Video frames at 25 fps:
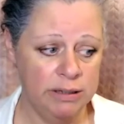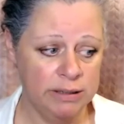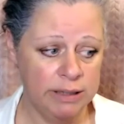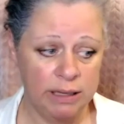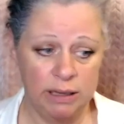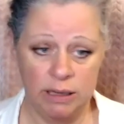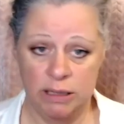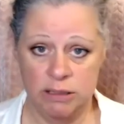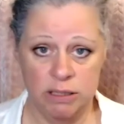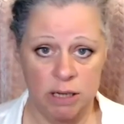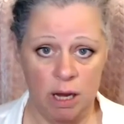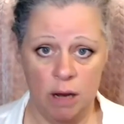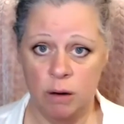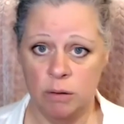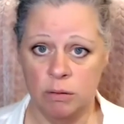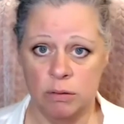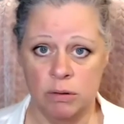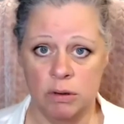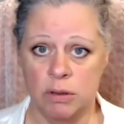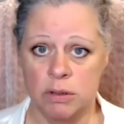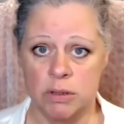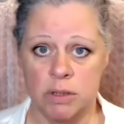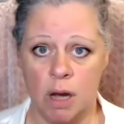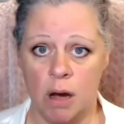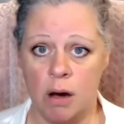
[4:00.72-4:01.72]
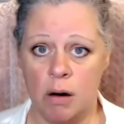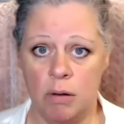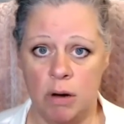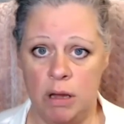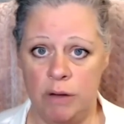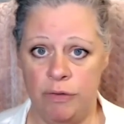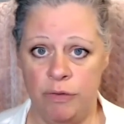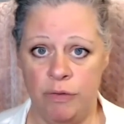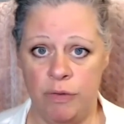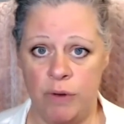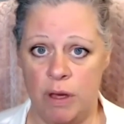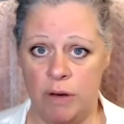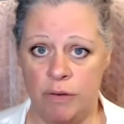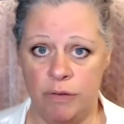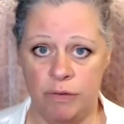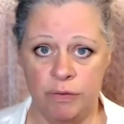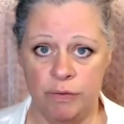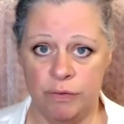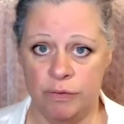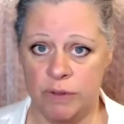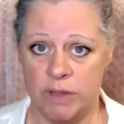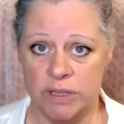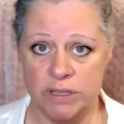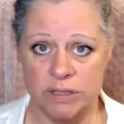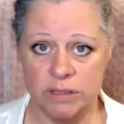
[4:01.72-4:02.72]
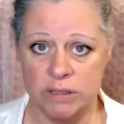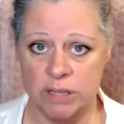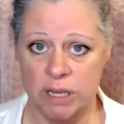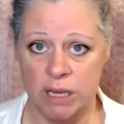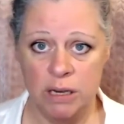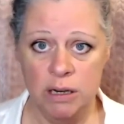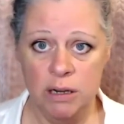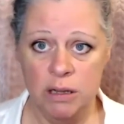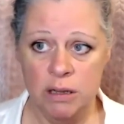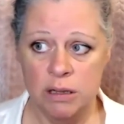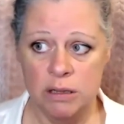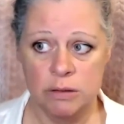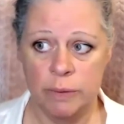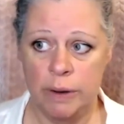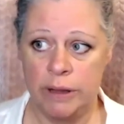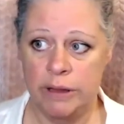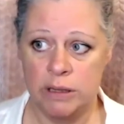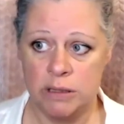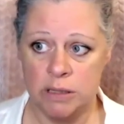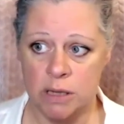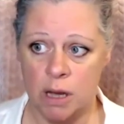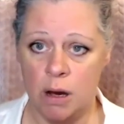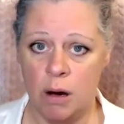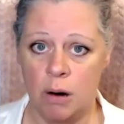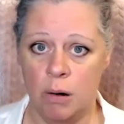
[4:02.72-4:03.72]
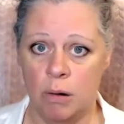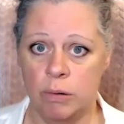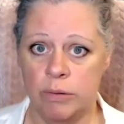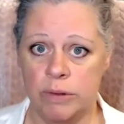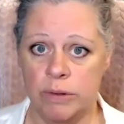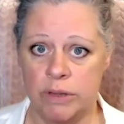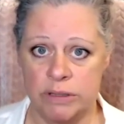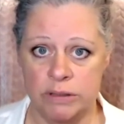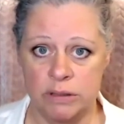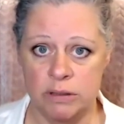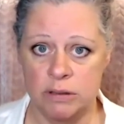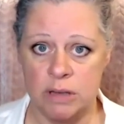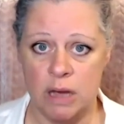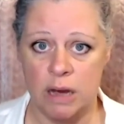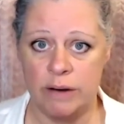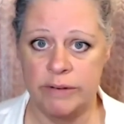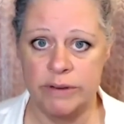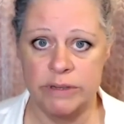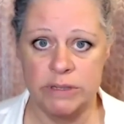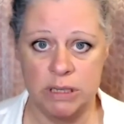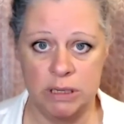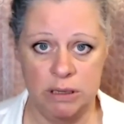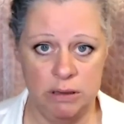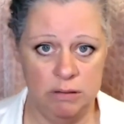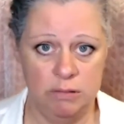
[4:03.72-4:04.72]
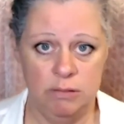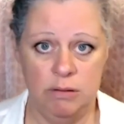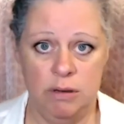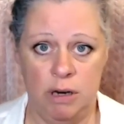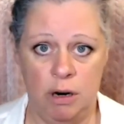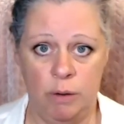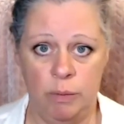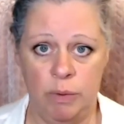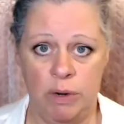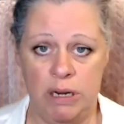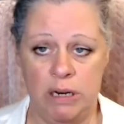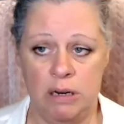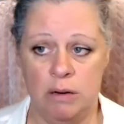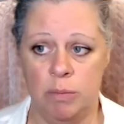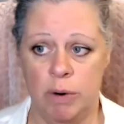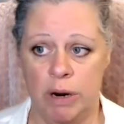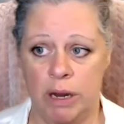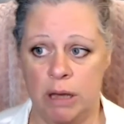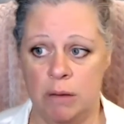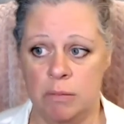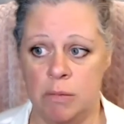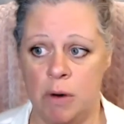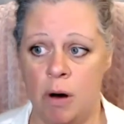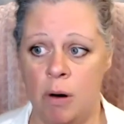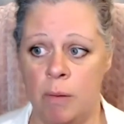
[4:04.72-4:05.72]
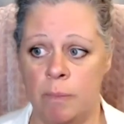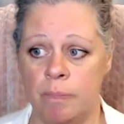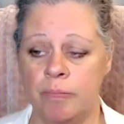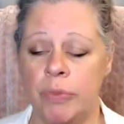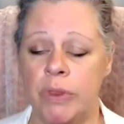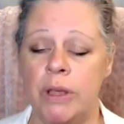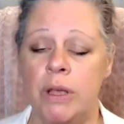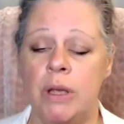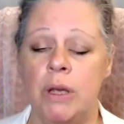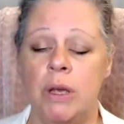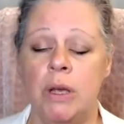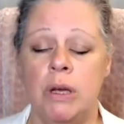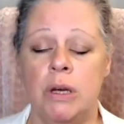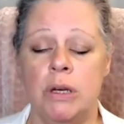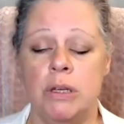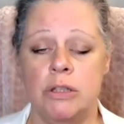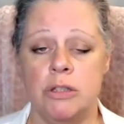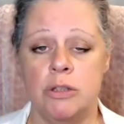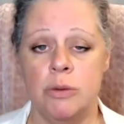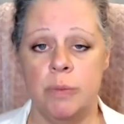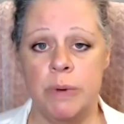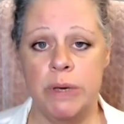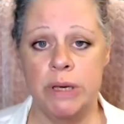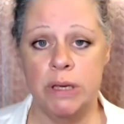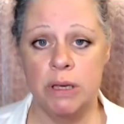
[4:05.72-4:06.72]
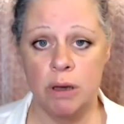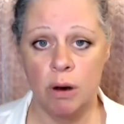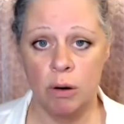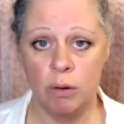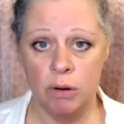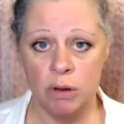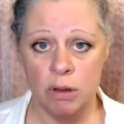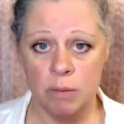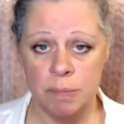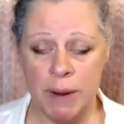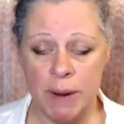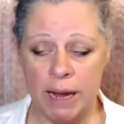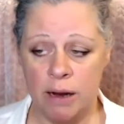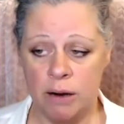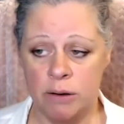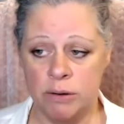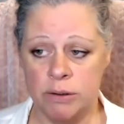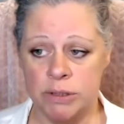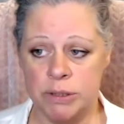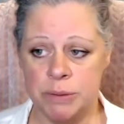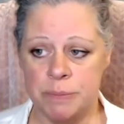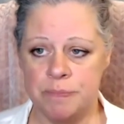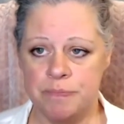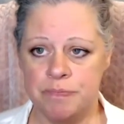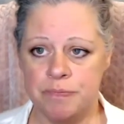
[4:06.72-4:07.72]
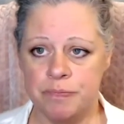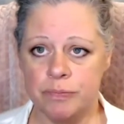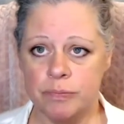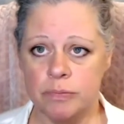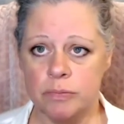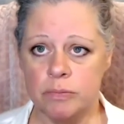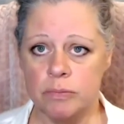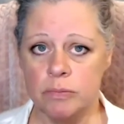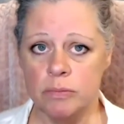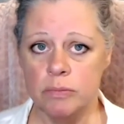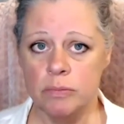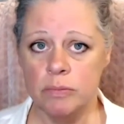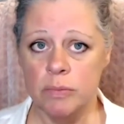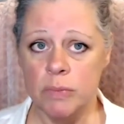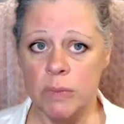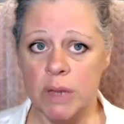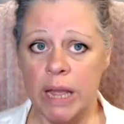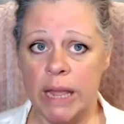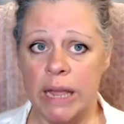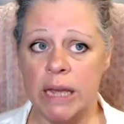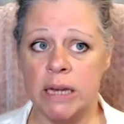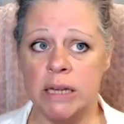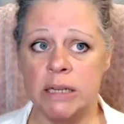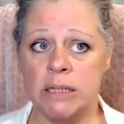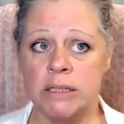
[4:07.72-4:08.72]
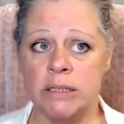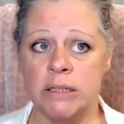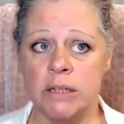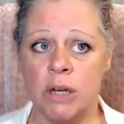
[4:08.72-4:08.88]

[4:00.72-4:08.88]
let's go. If this is hitting you this way, let's go. This is obviously, we need to bring him home. So we go to the pound, and